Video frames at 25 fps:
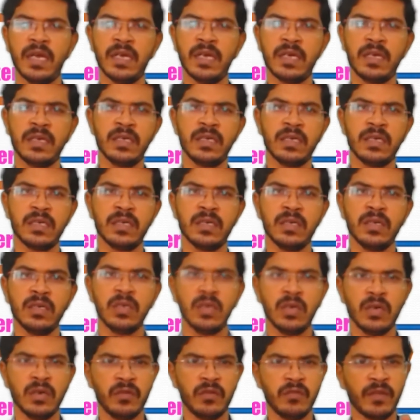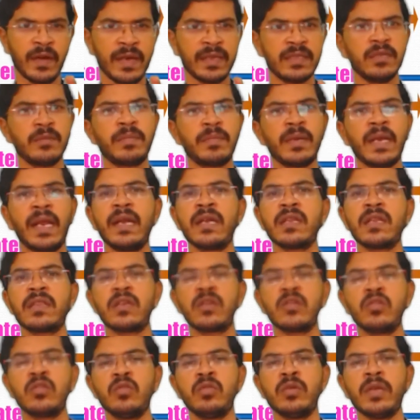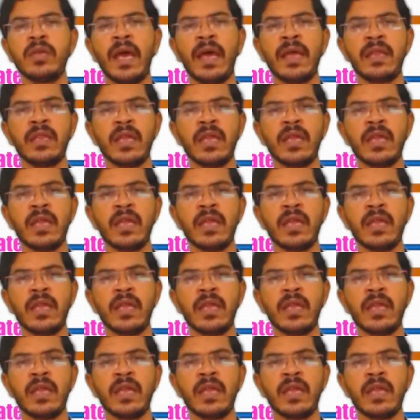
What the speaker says: and why the plants are known as